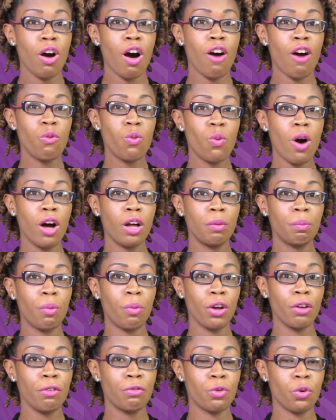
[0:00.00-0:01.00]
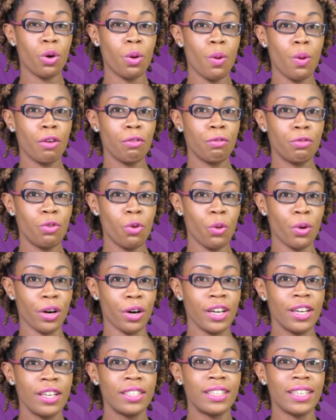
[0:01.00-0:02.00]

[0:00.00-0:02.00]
of 1.414